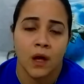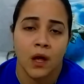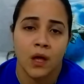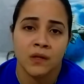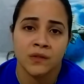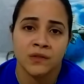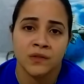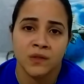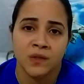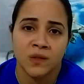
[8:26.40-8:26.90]

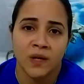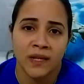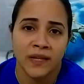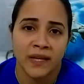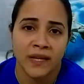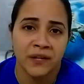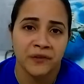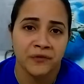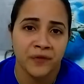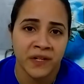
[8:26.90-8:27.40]
Also, I
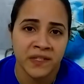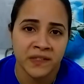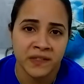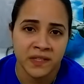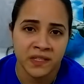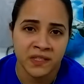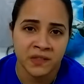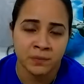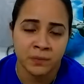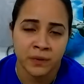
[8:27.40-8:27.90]
like rice
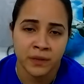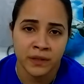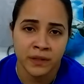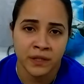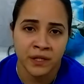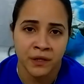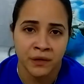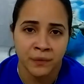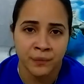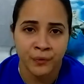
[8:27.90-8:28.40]
cakes, but
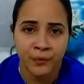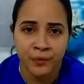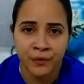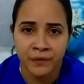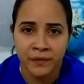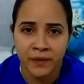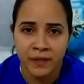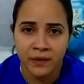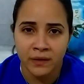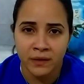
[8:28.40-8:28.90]
here in
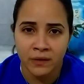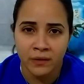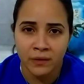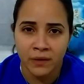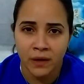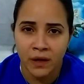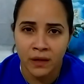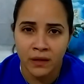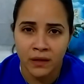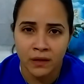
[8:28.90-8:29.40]
Puerto Rico
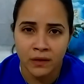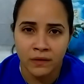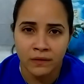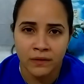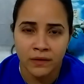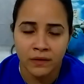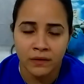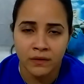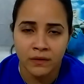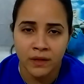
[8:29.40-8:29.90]
where I
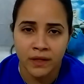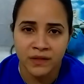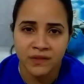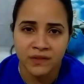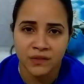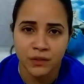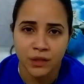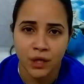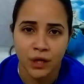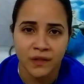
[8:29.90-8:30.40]
live, they're like
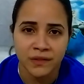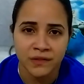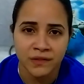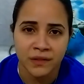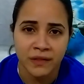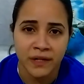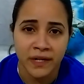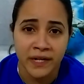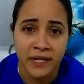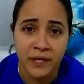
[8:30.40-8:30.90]
scarce.
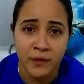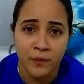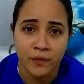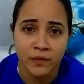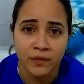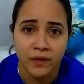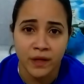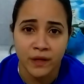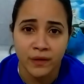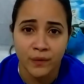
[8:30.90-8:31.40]
They're any
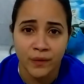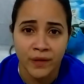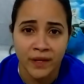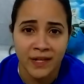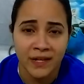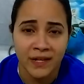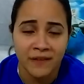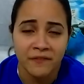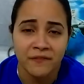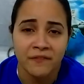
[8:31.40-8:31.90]
that you
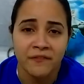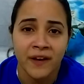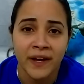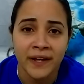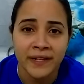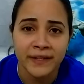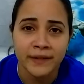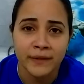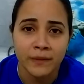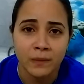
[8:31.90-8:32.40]
can't even
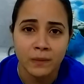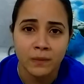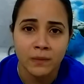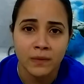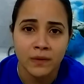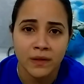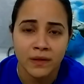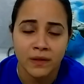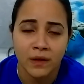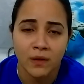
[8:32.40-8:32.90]
find them,
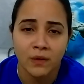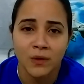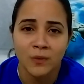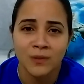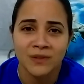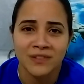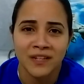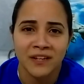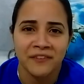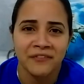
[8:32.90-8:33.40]
and the only
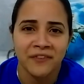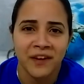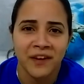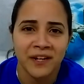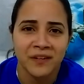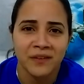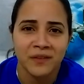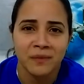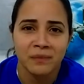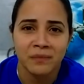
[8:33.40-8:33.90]
ones I
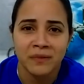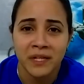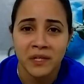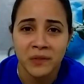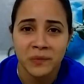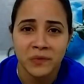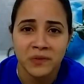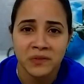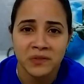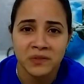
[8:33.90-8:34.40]
find are the
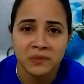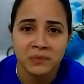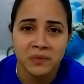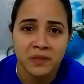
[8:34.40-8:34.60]
plain ones.